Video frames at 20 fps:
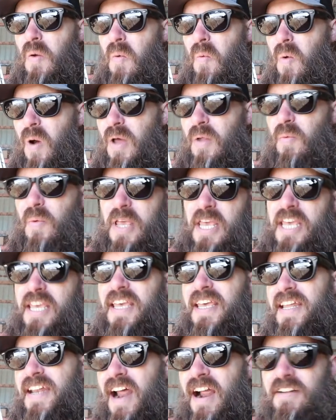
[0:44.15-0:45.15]
what we
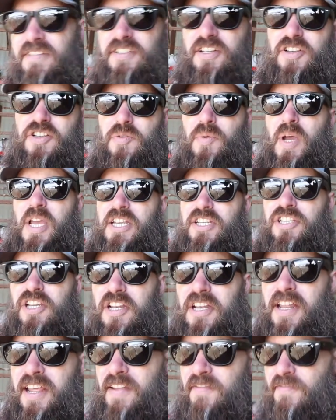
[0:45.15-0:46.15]
in our
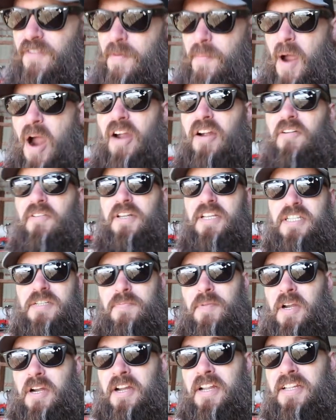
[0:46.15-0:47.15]
situation and from our own
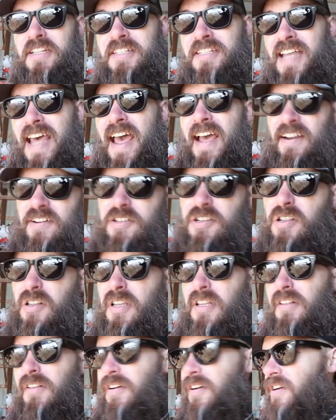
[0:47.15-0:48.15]
experience
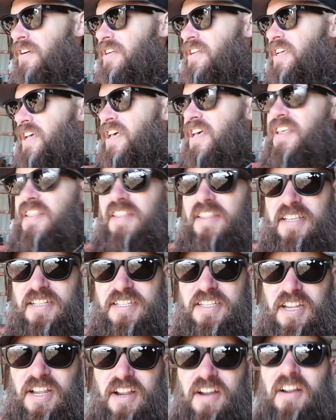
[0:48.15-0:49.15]
actually learned
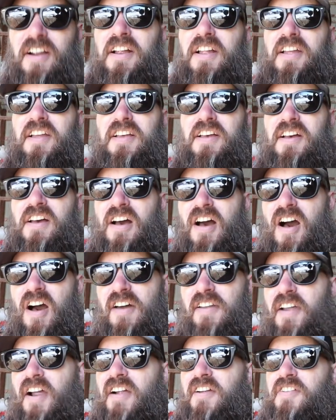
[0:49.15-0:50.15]
this year
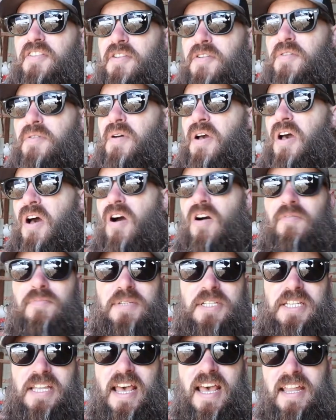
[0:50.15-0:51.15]
on our new
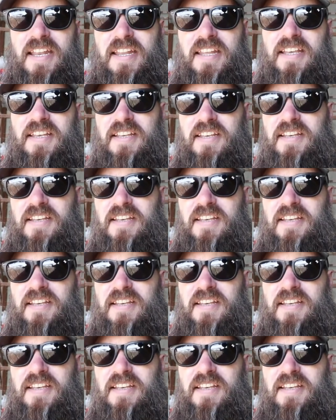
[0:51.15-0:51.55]
homestead.